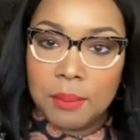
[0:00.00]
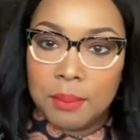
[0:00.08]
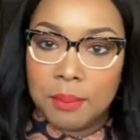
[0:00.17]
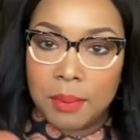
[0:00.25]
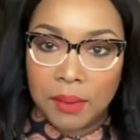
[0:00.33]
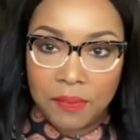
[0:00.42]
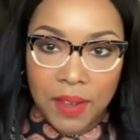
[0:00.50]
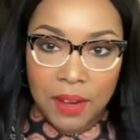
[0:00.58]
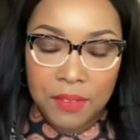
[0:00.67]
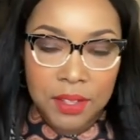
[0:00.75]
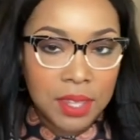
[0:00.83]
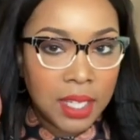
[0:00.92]
my
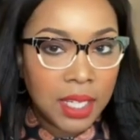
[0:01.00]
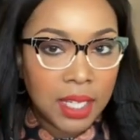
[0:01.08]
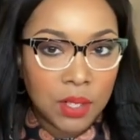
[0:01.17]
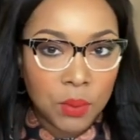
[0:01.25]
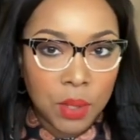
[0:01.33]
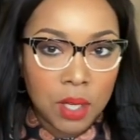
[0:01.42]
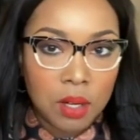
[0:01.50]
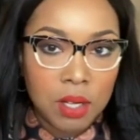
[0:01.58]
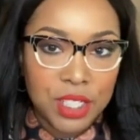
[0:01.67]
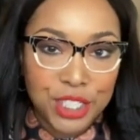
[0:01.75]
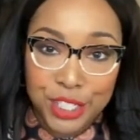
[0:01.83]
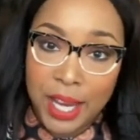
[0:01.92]
favorite thing in the world
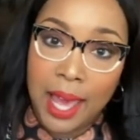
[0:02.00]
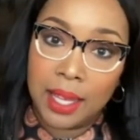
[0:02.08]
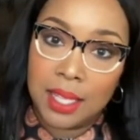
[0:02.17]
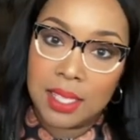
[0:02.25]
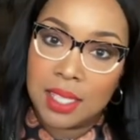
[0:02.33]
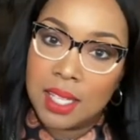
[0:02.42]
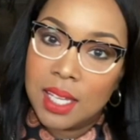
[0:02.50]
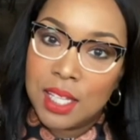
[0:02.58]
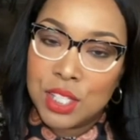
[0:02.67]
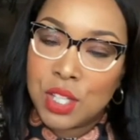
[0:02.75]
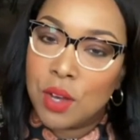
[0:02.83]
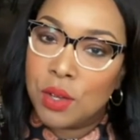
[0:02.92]
is shallots.
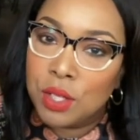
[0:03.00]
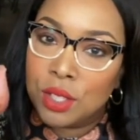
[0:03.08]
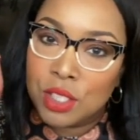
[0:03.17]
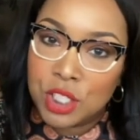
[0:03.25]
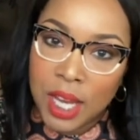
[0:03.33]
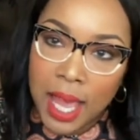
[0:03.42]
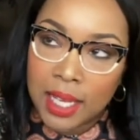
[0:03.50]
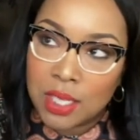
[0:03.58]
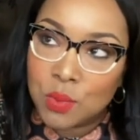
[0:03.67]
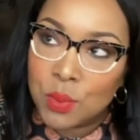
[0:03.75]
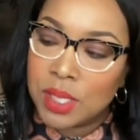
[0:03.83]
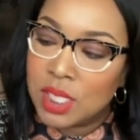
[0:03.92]
So shallots,
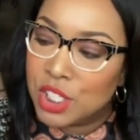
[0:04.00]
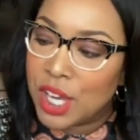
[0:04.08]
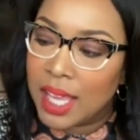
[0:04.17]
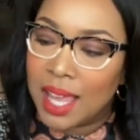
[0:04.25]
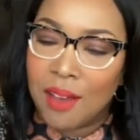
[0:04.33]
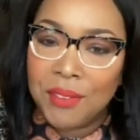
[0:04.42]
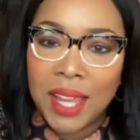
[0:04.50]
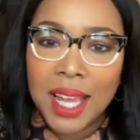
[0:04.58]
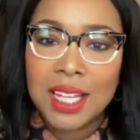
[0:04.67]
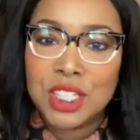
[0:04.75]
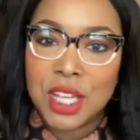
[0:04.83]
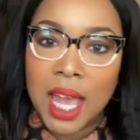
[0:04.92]
what's a shallot? I feel like
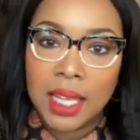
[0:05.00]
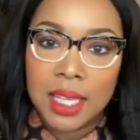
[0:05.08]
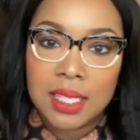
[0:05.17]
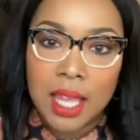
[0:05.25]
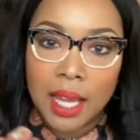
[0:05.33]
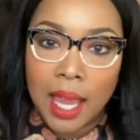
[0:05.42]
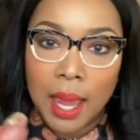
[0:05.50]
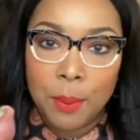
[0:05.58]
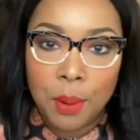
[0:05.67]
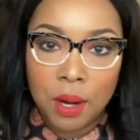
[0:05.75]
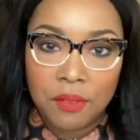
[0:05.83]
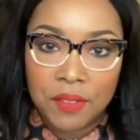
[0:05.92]
a shallot is like a
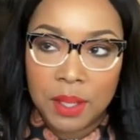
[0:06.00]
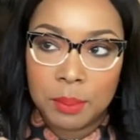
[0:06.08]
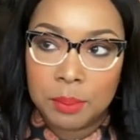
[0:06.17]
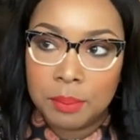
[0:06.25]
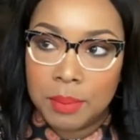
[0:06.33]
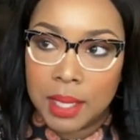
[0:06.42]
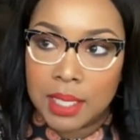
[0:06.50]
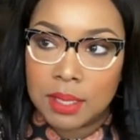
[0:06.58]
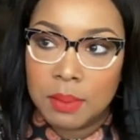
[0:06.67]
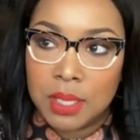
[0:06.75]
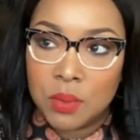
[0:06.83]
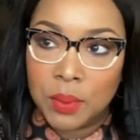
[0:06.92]
perfect mix
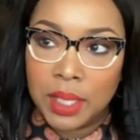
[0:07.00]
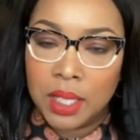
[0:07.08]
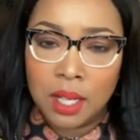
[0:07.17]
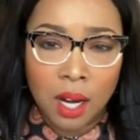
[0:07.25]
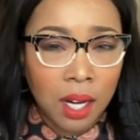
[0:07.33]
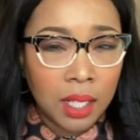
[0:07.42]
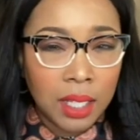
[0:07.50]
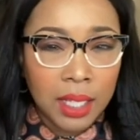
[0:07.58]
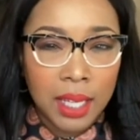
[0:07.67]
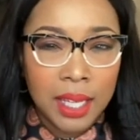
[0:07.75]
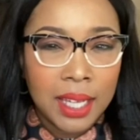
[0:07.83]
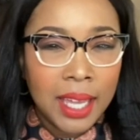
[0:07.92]
between
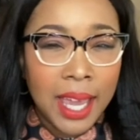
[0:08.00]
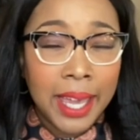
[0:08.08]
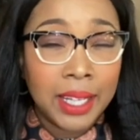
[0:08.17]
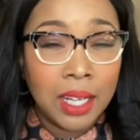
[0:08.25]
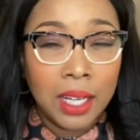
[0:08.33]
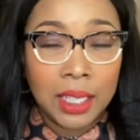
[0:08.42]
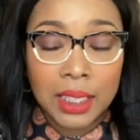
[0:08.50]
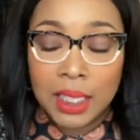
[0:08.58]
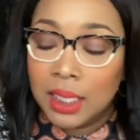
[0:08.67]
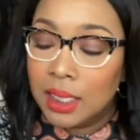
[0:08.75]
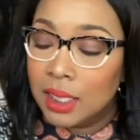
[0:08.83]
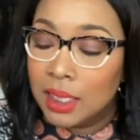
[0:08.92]
garlic and an
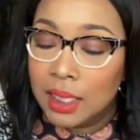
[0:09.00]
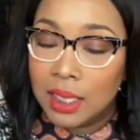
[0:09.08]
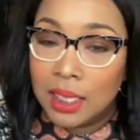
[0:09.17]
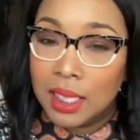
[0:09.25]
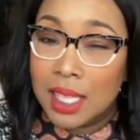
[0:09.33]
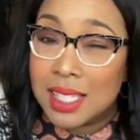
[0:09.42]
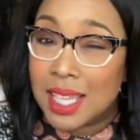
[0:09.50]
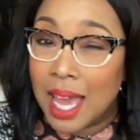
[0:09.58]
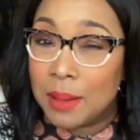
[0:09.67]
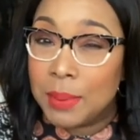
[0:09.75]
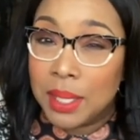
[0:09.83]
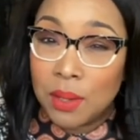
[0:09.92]
onion. It's got
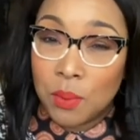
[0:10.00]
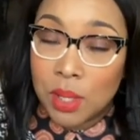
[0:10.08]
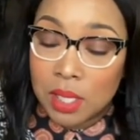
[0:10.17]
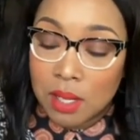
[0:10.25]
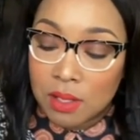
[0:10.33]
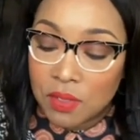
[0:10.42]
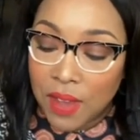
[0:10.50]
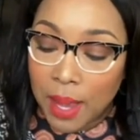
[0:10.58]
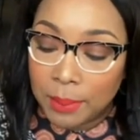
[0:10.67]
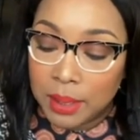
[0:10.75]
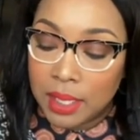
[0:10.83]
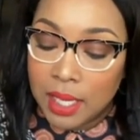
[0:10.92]
to be in one of those
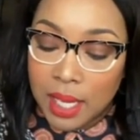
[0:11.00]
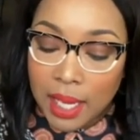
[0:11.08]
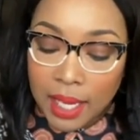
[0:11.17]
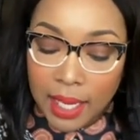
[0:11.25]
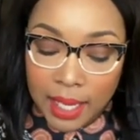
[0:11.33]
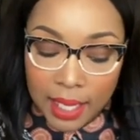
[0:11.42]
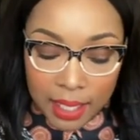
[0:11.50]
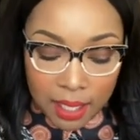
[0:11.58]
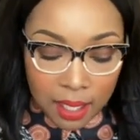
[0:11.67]
family. It